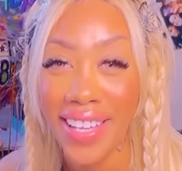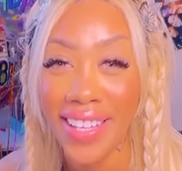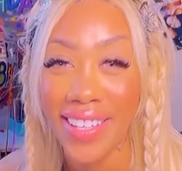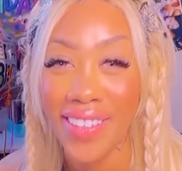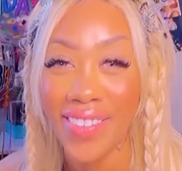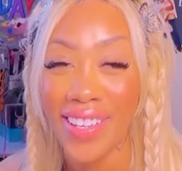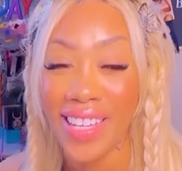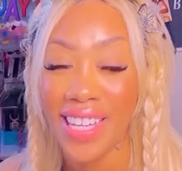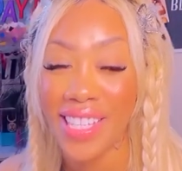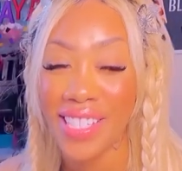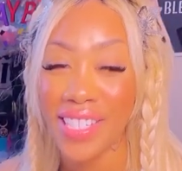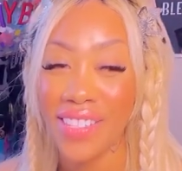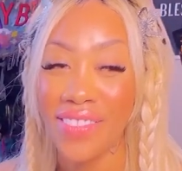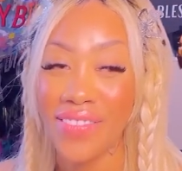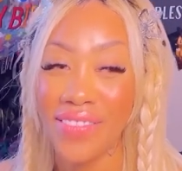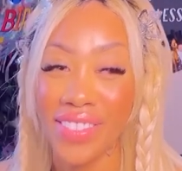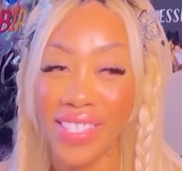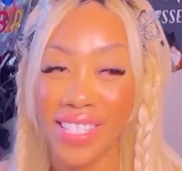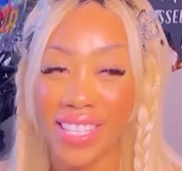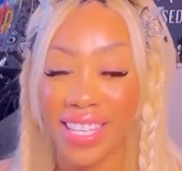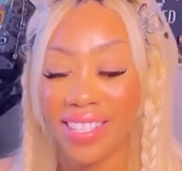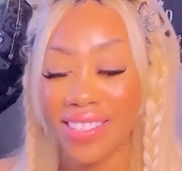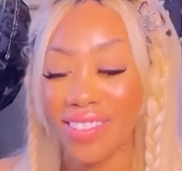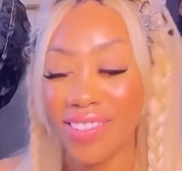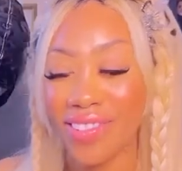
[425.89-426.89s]
Did you guys
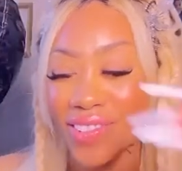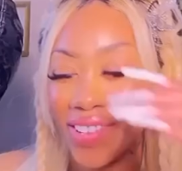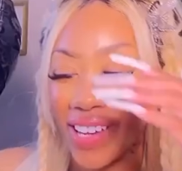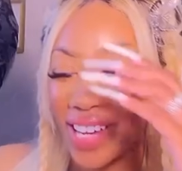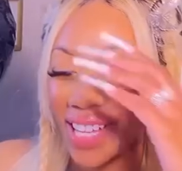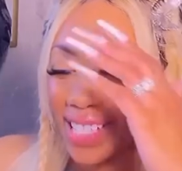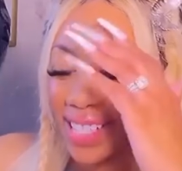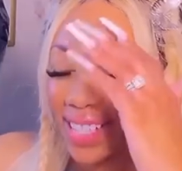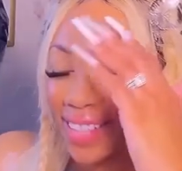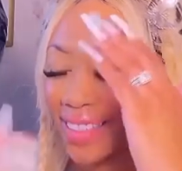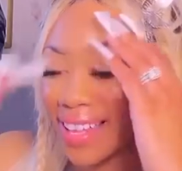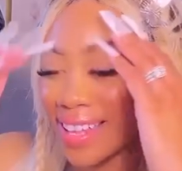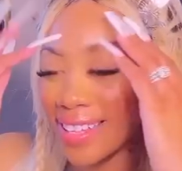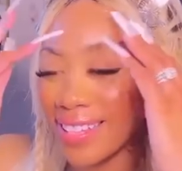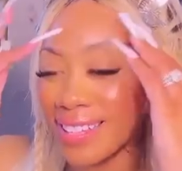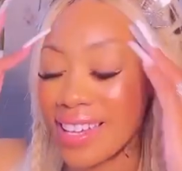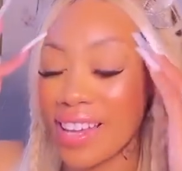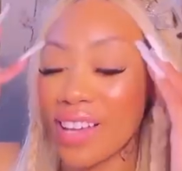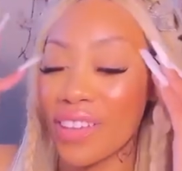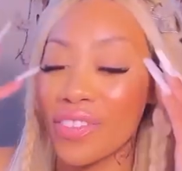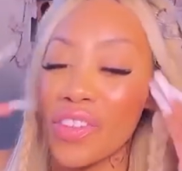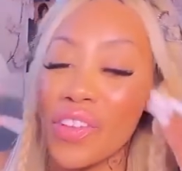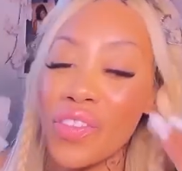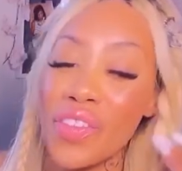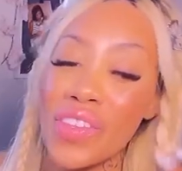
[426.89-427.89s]
see that
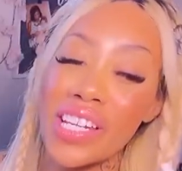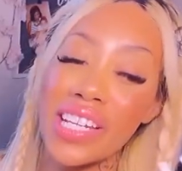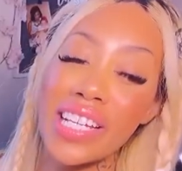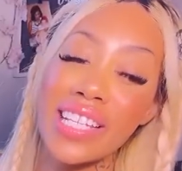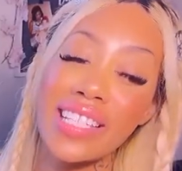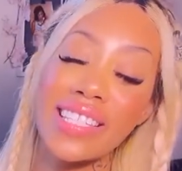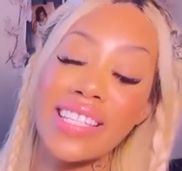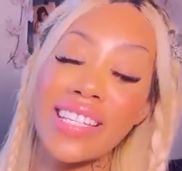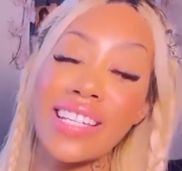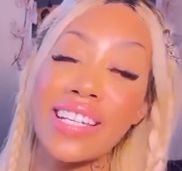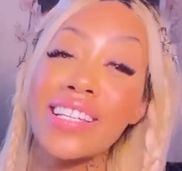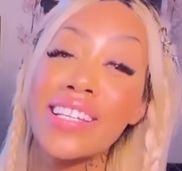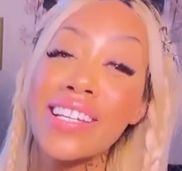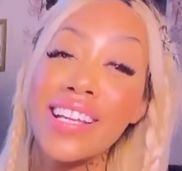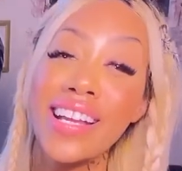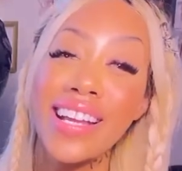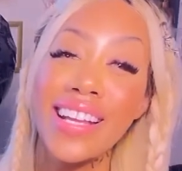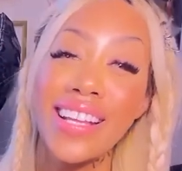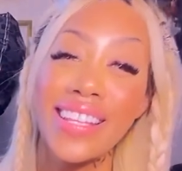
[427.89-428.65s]
download that I did?